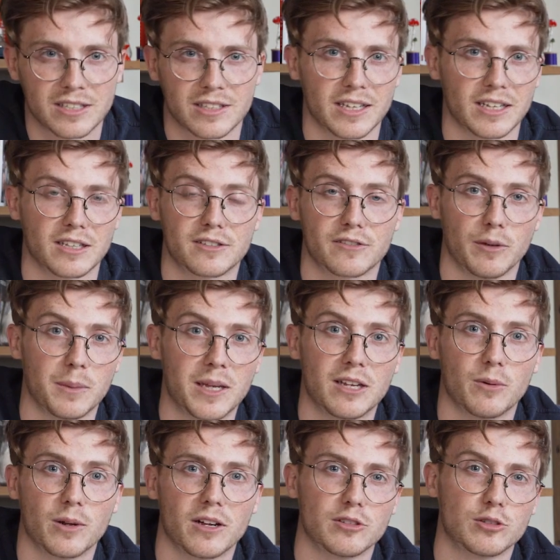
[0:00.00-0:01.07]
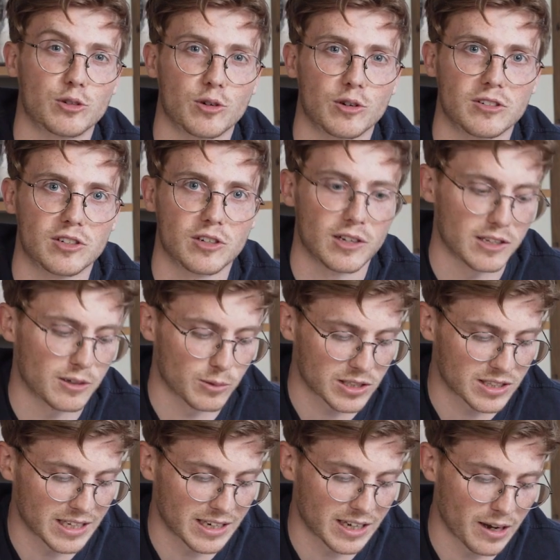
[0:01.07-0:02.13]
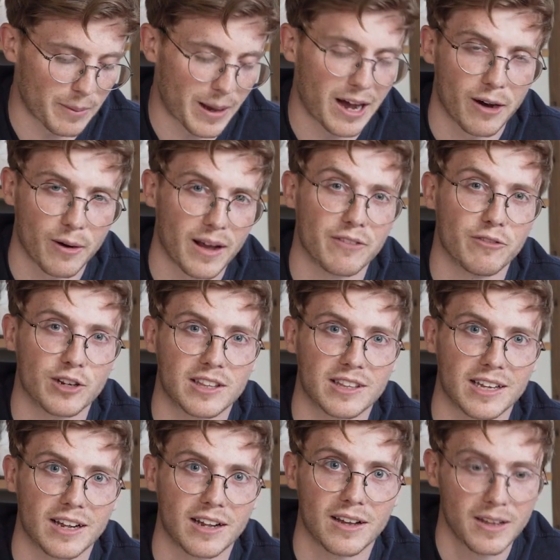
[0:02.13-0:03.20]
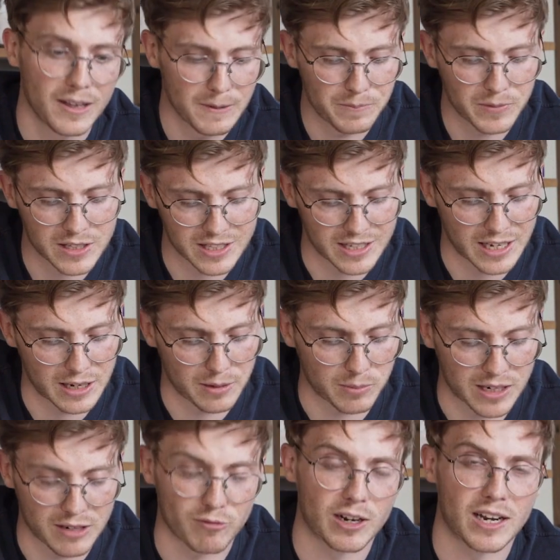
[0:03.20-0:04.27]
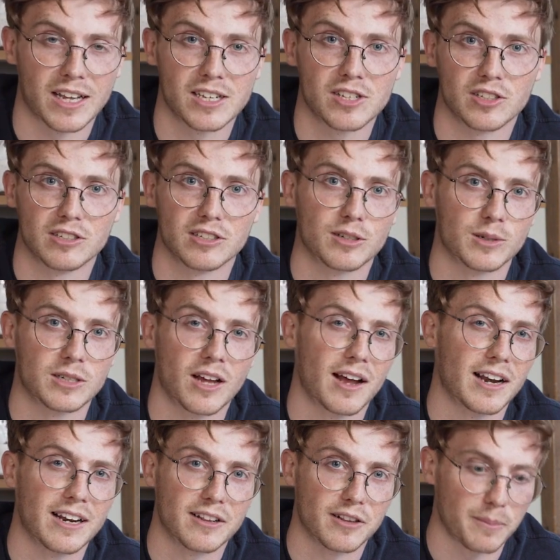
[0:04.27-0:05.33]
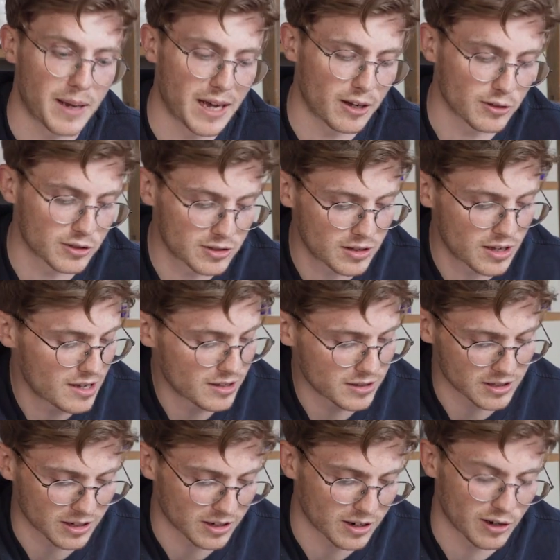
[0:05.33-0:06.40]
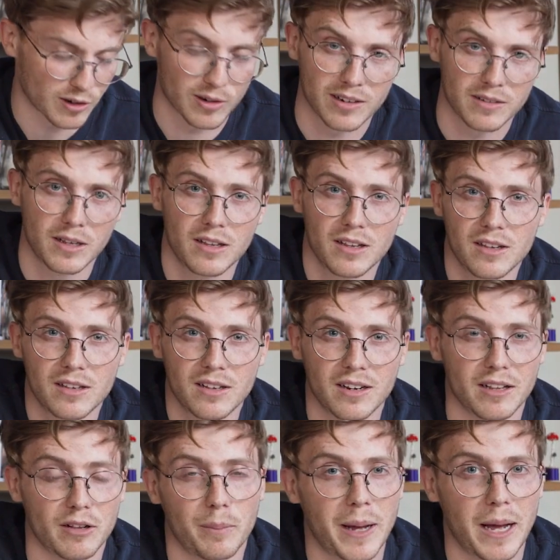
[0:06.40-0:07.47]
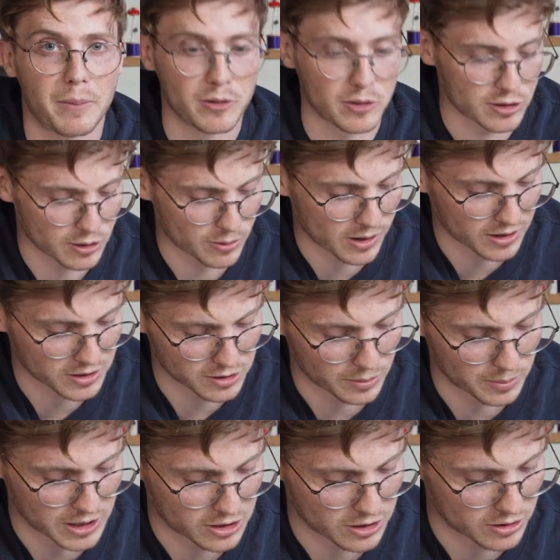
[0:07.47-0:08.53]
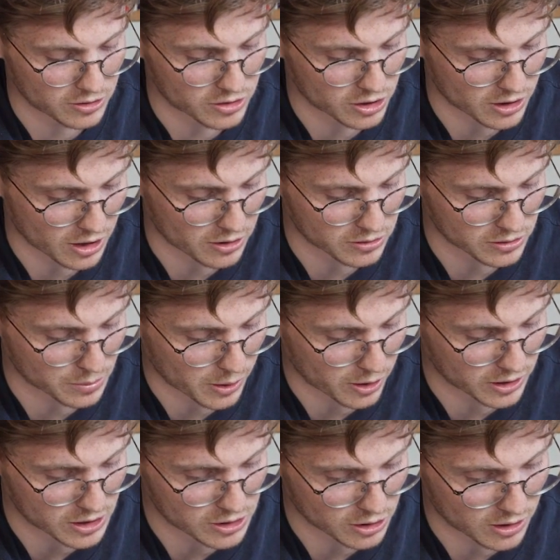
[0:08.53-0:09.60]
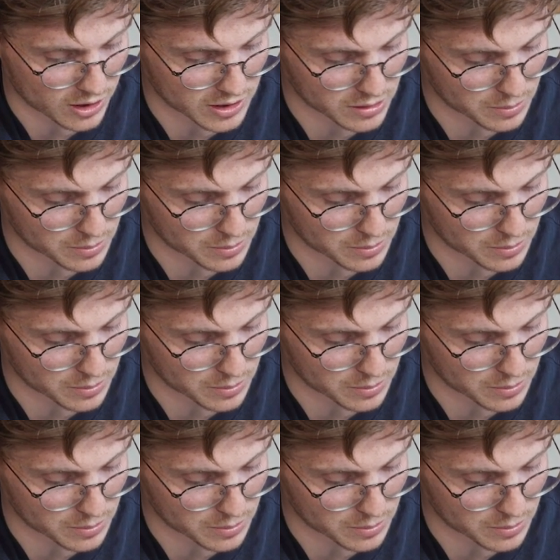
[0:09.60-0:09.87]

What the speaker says: things for me when I was drawing Julian was thinking about how everything seemed in relation to a tiny little mouse. So, you know, little pebbles to us will be huge stones blocking Julian's